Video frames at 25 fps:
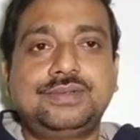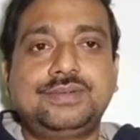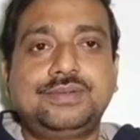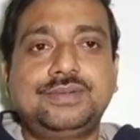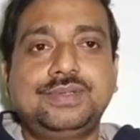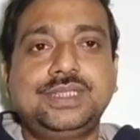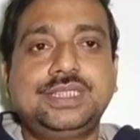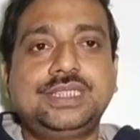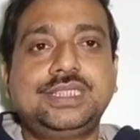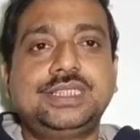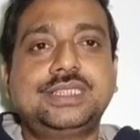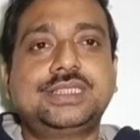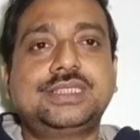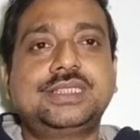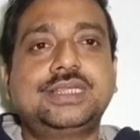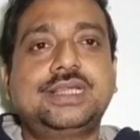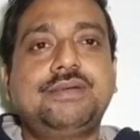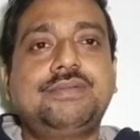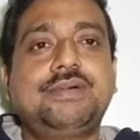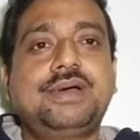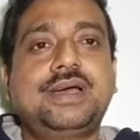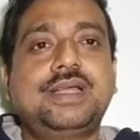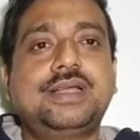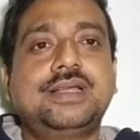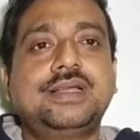which is
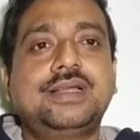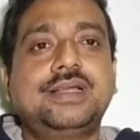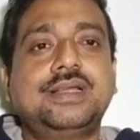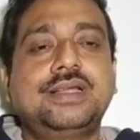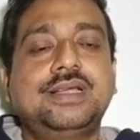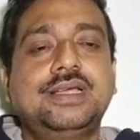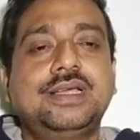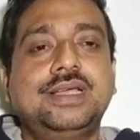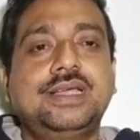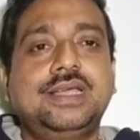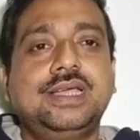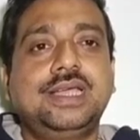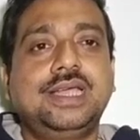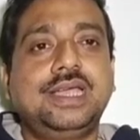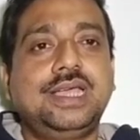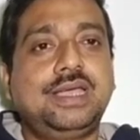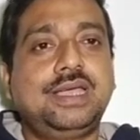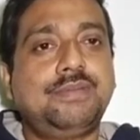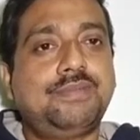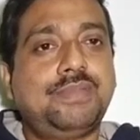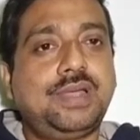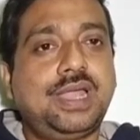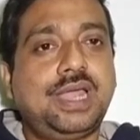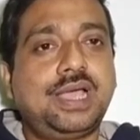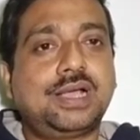never a
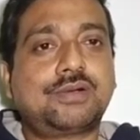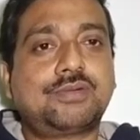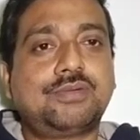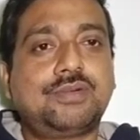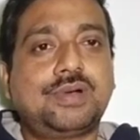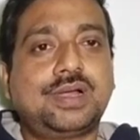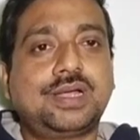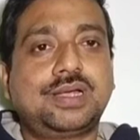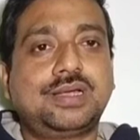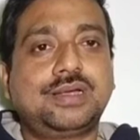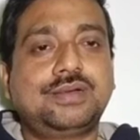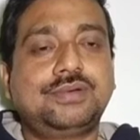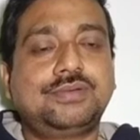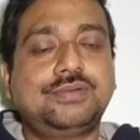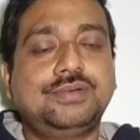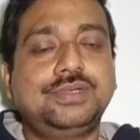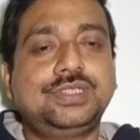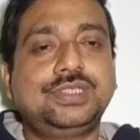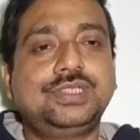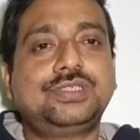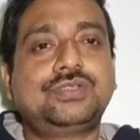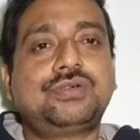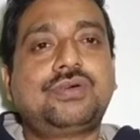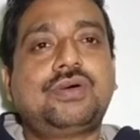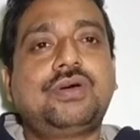black one, which
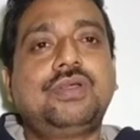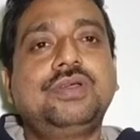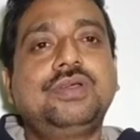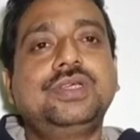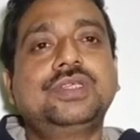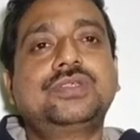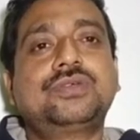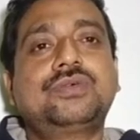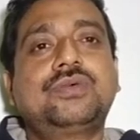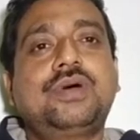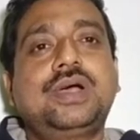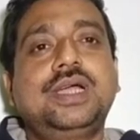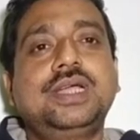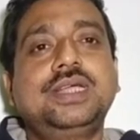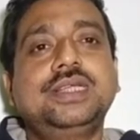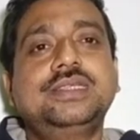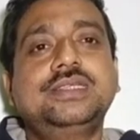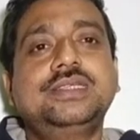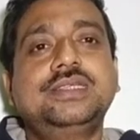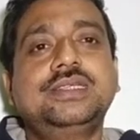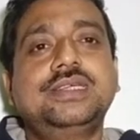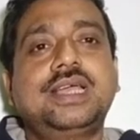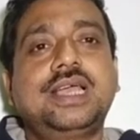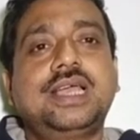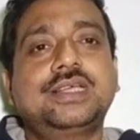is always
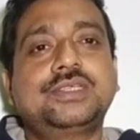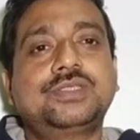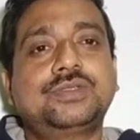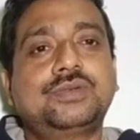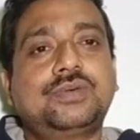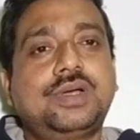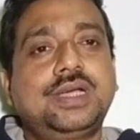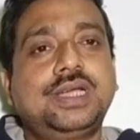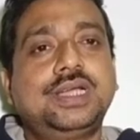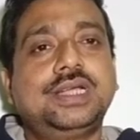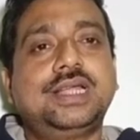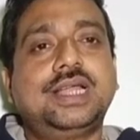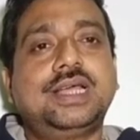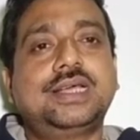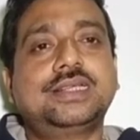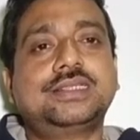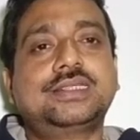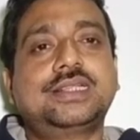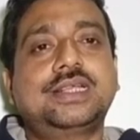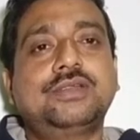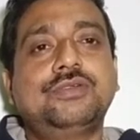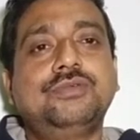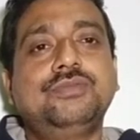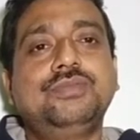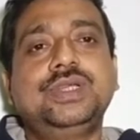white as
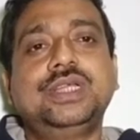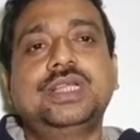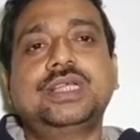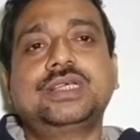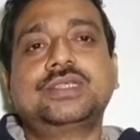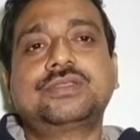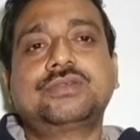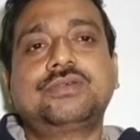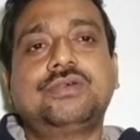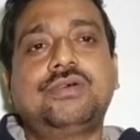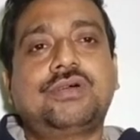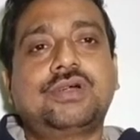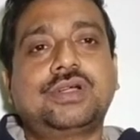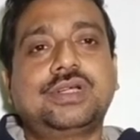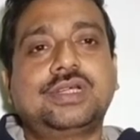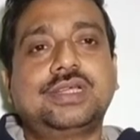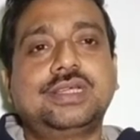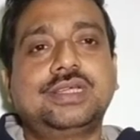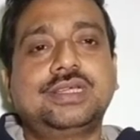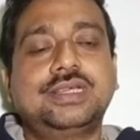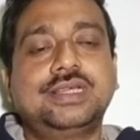the luminous God,